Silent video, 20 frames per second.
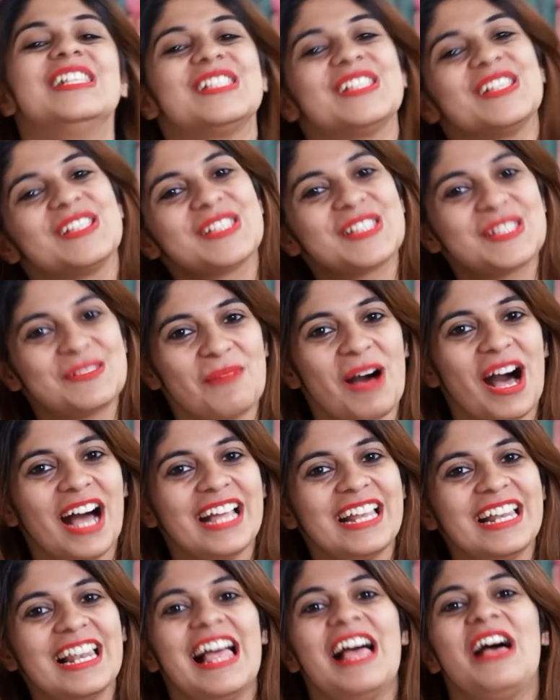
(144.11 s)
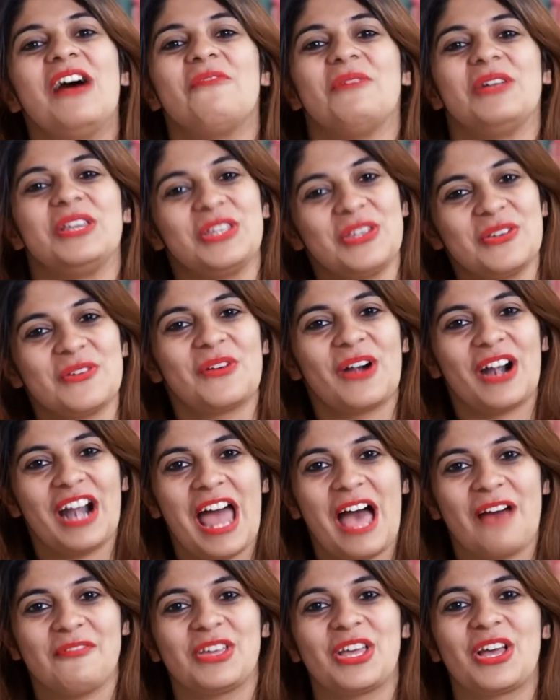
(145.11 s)
So smile when you are
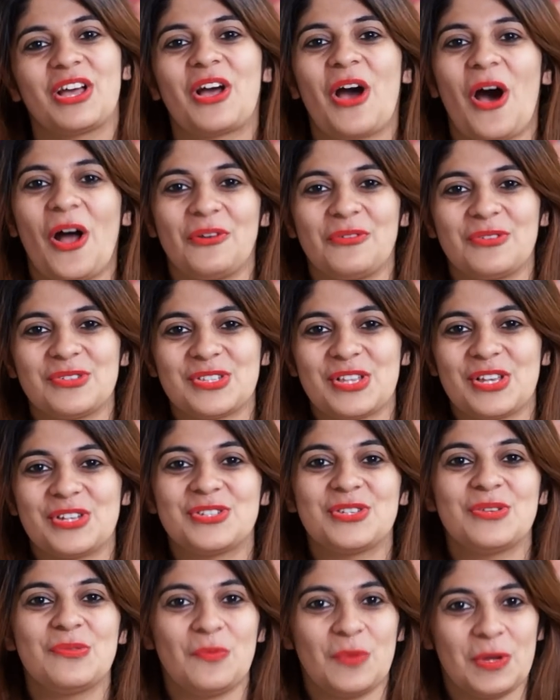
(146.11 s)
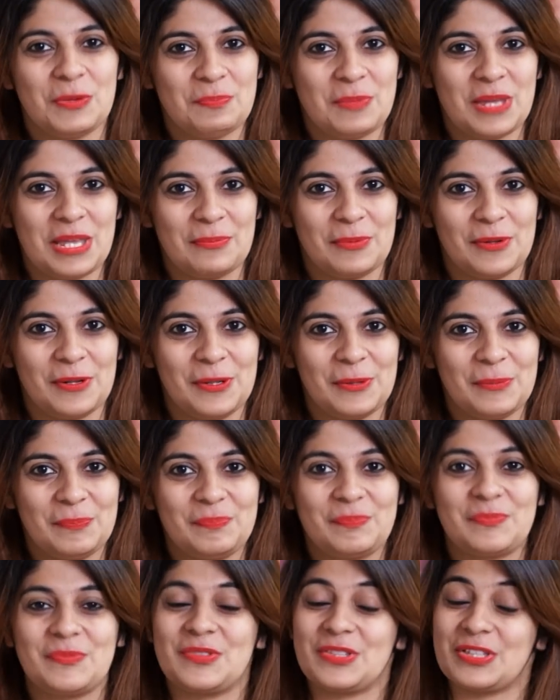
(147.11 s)
having a conversation with people.
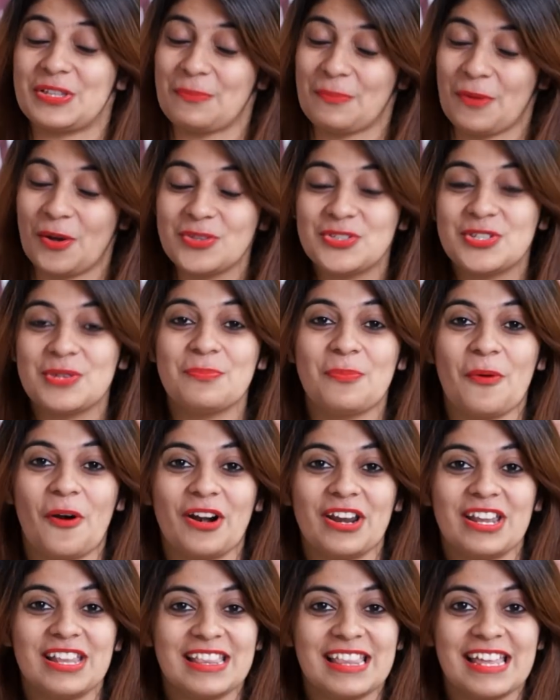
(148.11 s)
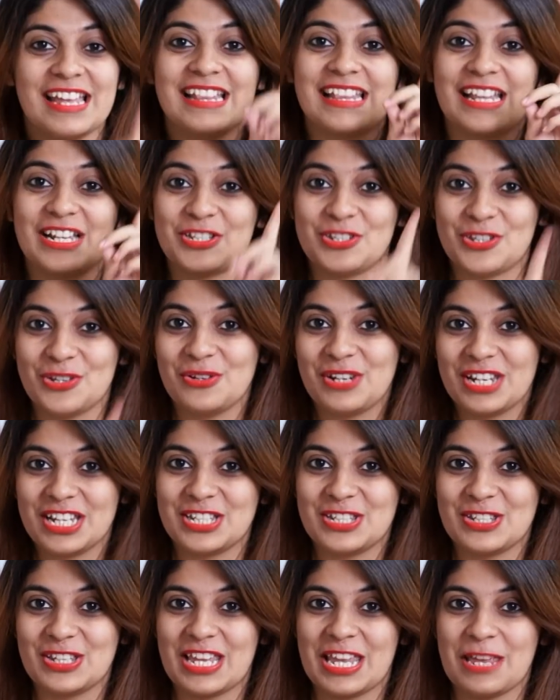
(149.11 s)
The most important thing that you
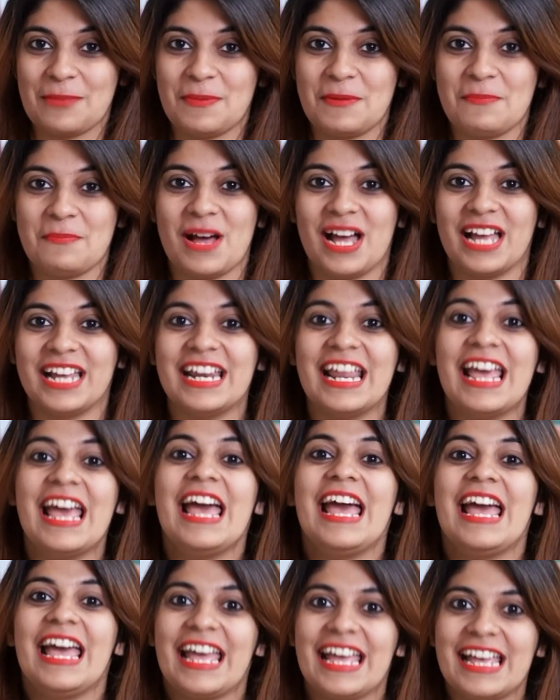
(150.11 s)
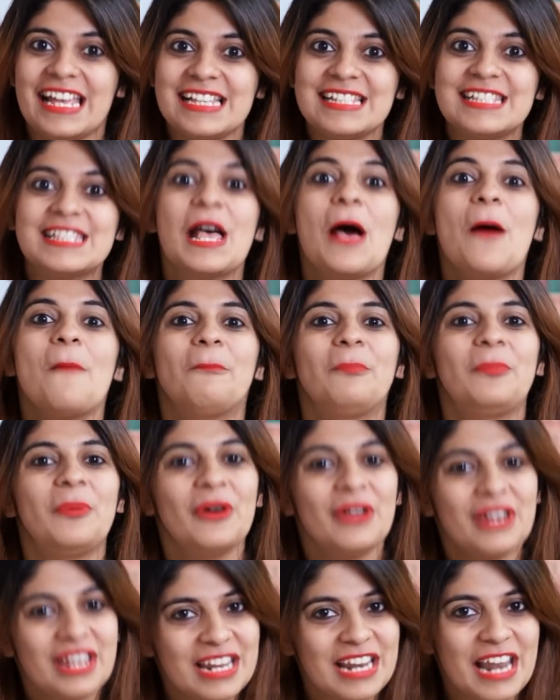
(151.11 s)
need to keep in mind is
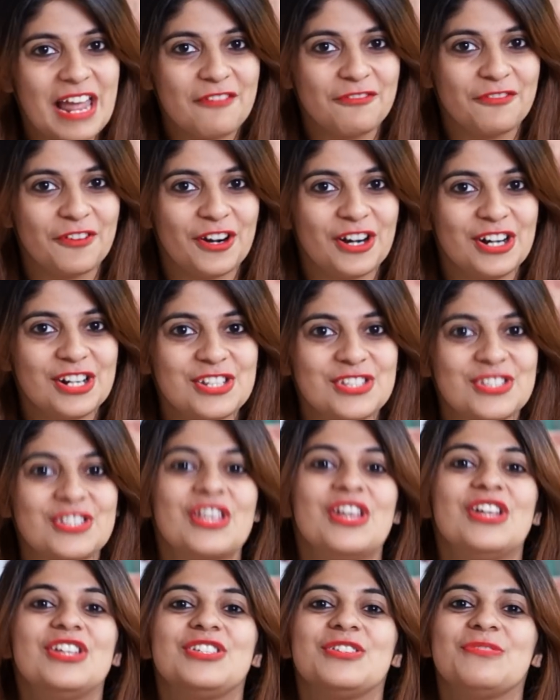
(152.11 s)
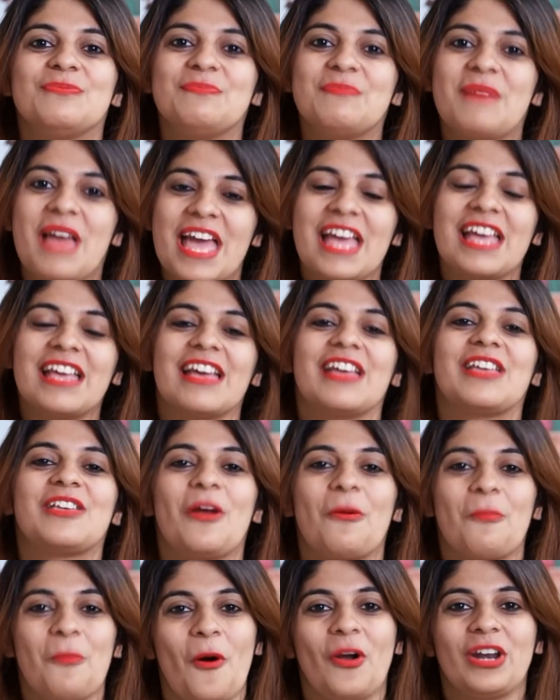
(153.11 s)
put in efforts to make
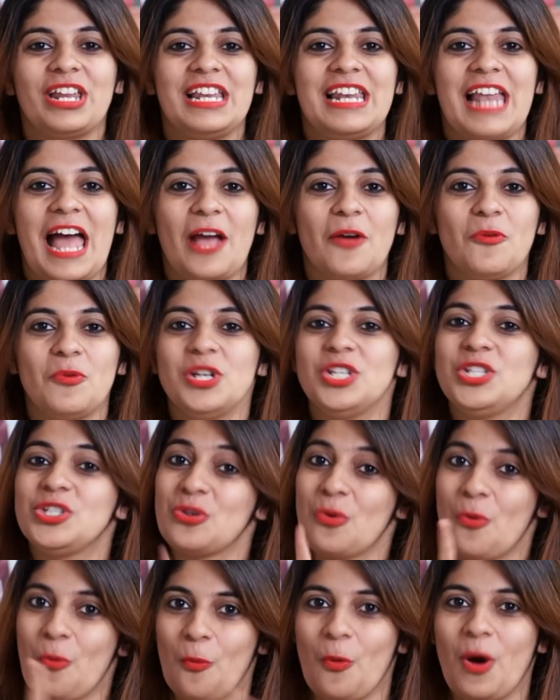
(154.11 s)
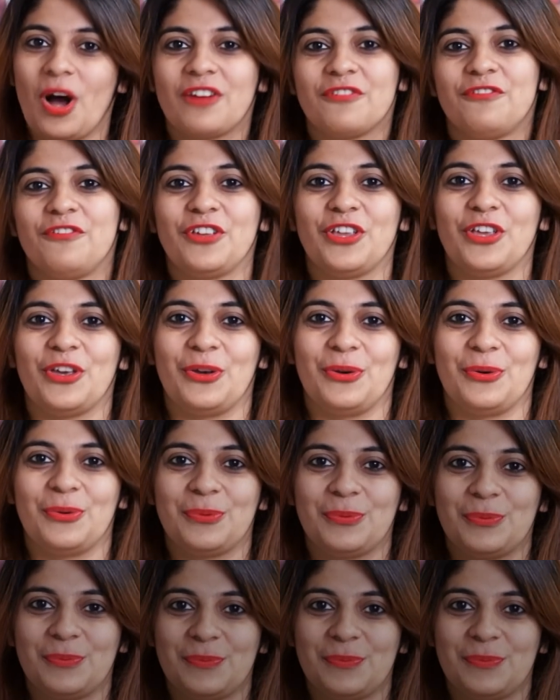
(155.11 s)
your body language work for you.